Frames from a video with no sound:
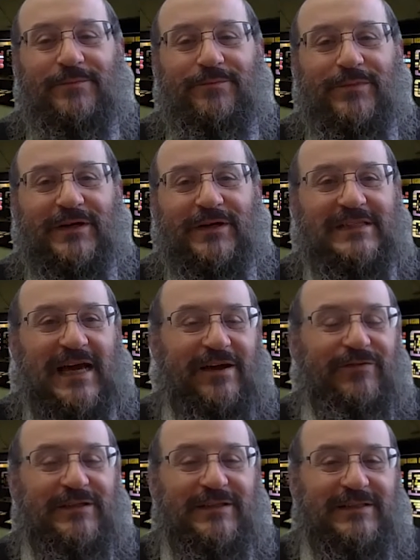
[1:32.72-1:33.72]
because
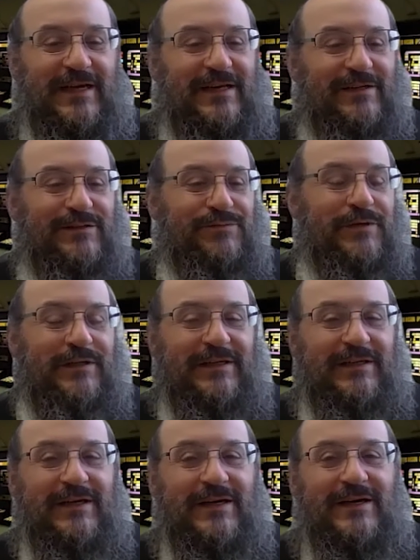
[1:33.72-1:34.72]
having the data is
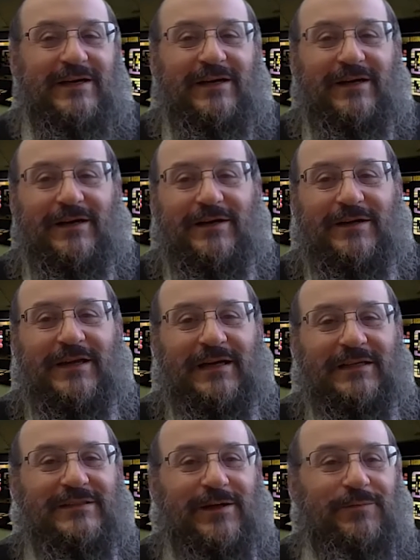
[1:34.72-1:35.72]
really
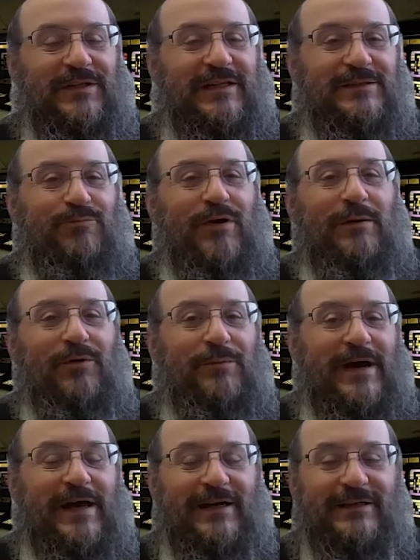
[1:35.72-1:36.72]
not something that's
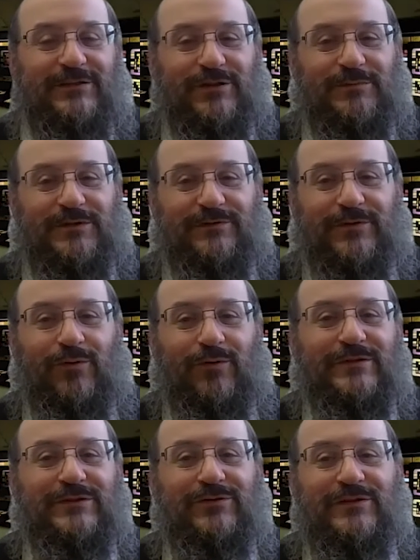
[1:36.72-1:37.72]
problematic in terms of
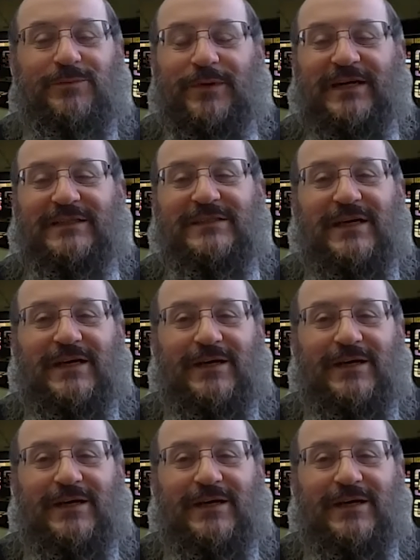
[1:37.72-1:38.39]
cost or space,